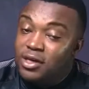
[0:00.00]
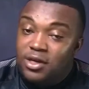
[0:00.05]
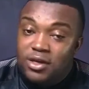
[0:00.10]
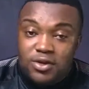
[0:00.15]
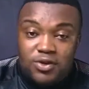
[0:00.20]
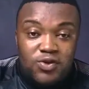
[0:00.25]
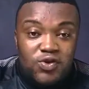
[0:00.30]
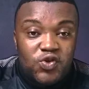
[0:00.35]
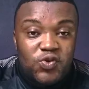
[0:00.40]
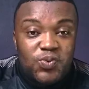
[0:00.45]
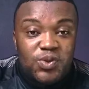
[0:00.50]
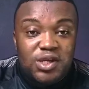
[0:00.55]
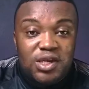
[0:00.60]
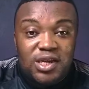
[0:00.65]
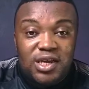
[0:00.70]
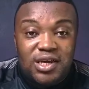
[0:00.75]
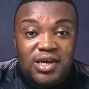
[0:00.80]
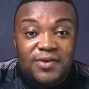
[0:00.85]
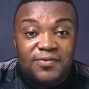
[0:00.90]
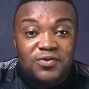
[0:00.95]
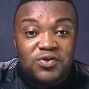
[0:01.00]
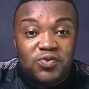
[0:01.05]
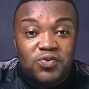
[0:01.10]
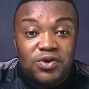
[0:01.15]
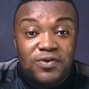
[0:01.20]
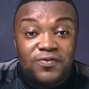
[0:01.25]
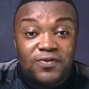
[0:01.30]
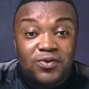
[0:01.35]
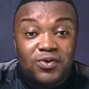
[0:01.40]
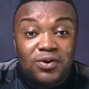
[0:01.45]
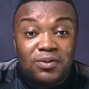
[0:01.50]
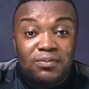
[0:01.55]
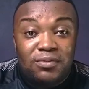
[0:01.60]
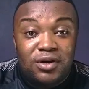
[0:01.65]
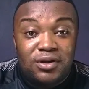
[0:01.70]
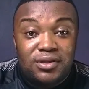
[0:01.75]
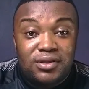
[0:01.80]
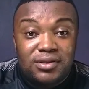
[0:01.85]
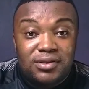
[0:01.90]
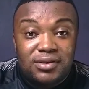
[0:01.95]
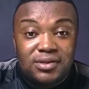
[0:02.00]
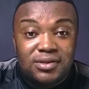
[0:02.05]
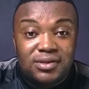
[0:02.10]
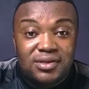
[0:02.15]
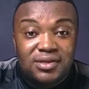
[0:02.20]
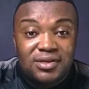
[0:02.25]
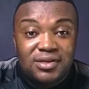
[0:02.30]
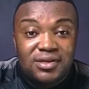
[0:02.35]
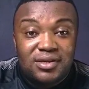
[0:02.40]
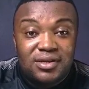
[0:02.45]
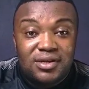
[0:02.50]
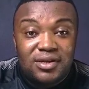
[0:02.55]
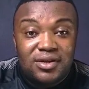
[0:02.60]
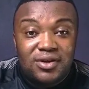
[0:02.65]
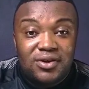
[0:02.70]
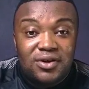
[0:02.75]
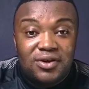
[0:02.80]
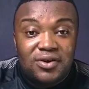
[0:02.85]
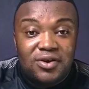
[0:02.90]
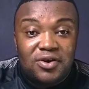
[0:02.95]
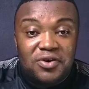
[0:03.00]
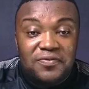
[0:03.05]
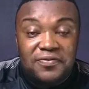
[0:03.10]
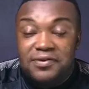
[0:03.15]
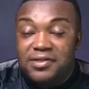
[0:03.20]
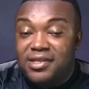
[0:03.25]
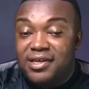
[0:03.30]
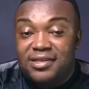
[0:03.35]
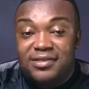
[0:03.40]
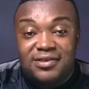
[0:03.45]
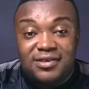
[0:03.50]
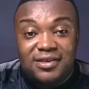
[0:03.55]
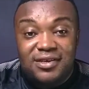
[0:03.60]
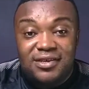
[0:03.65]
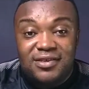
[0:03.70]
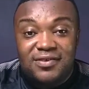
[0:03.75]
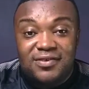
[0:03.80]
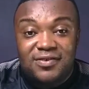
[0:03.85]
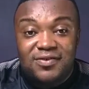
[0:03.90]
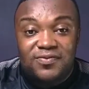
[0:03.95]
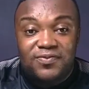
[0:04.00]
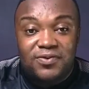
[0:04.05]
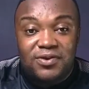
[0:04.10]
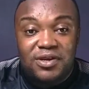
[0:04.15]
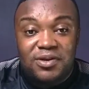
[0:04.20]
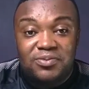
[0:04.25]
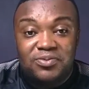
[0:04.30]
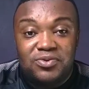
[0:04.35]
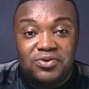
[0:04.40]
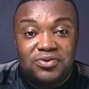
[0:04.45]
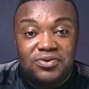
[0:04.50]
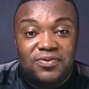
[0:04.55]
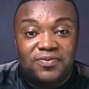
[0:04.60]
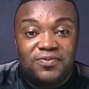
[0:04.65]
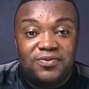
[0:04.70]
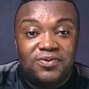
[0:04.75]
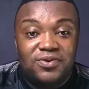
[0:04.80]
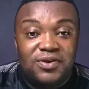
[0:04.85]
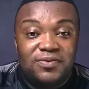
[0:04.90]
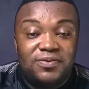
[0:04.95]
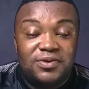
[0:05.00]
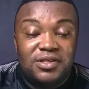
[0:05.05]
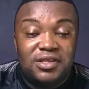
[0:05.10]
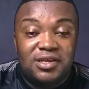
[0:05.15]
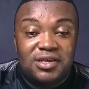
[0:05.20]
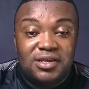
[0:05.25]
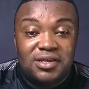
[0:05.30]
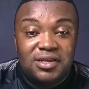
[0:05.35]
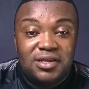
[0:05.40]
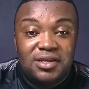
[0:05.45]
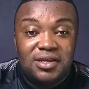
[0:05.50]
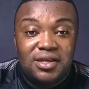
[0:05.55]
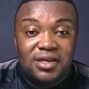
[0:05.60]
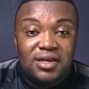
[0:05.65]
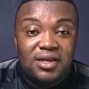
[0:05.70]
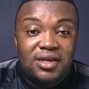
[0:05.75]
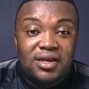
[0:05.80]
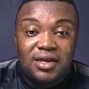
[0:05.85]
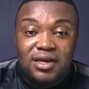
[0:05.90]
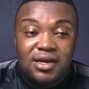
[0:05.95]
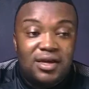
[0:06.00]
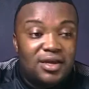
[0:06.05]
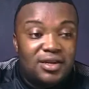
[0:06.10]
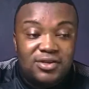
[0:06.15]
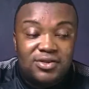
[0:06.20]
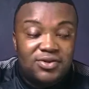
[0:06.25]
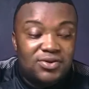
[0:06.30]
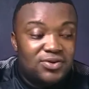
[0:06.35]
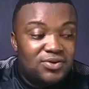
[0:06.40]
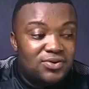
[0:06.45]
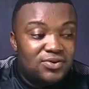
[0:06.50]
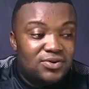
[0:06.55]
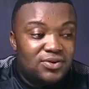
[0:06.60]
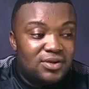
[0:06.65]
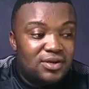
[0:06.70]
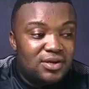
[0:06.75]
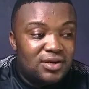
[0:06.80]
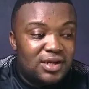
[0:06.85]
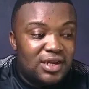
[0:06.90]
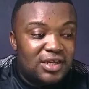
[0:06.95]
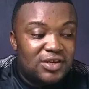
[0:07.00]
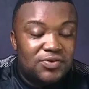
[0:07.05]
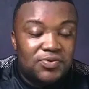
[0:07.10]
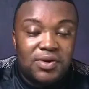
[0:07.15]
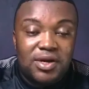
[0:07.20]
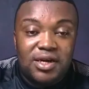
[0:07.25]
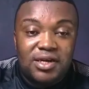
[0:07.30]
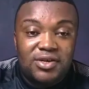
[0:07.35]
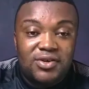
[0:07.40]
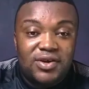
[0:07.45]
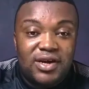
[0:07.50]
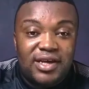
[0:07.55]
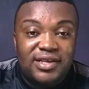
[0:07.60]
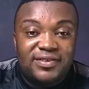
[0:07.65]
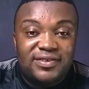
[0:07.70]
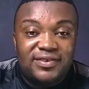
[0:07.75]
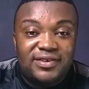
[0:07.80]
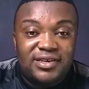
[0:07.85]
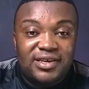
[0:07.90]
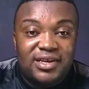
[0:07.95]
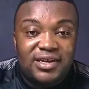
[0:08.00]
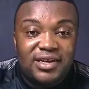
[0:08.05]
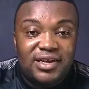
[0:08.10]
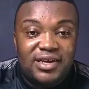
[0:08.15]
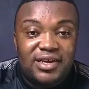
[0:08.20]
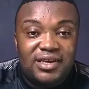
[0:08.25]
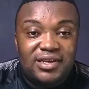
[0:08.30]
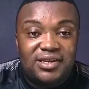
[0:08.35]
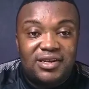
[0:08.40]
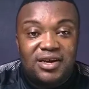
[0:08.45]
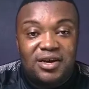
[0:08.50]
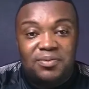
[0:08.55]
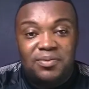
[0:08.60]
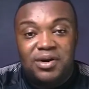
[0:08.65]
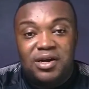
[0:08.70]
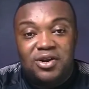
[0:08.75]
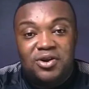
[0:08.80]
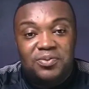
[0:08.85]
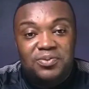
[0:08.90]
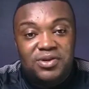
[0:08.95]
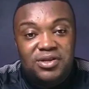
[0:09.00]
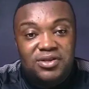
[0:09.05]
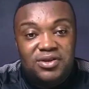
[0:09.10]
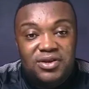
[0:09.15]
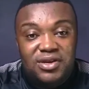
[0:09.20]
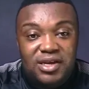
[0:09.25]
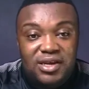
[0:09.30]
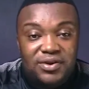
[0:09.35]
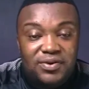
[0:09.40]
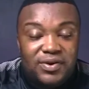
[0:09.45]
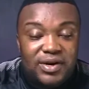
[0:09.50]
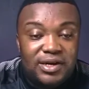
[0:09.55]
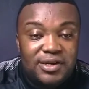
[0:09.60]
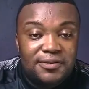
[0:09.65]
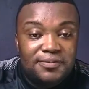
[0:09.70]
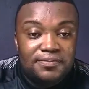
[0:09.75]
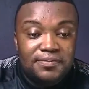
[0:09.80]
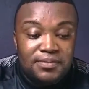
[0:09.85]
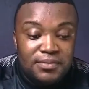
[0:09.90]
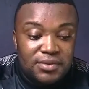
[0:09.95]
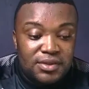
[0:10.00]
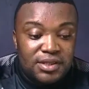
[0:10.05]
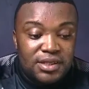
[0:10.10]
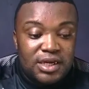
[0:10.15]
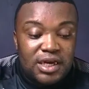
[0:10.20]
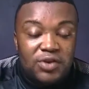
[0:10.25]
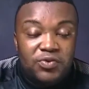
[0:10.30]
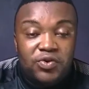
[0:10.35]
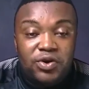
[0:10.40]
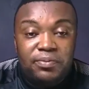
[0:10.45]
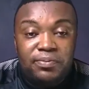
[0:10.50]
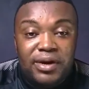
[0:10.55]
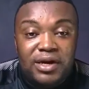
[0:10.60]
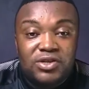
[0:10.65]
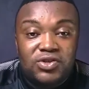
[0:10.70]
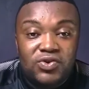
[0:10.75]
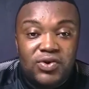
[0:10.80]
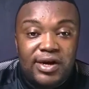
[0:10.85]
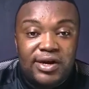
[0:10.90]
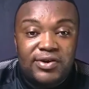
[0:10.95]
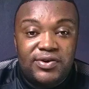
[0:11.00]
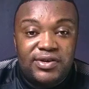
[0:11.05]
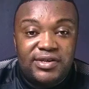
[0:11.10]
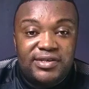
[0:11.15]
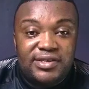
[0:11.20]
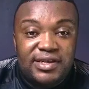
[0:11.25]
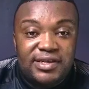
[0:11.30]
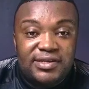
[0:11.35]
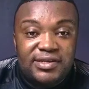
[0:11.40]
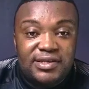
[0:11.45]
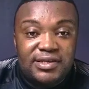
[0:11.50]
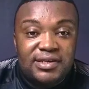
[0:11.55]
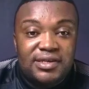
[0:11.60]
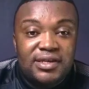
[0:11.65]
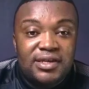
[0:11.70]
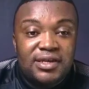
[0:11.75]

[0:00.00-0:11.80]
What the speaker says: YouTube said I have to wait for 1 month or for 30 days for them to review everything. And so that's why you guys didn't get an update on that, right? Anyway, back to iOS 13.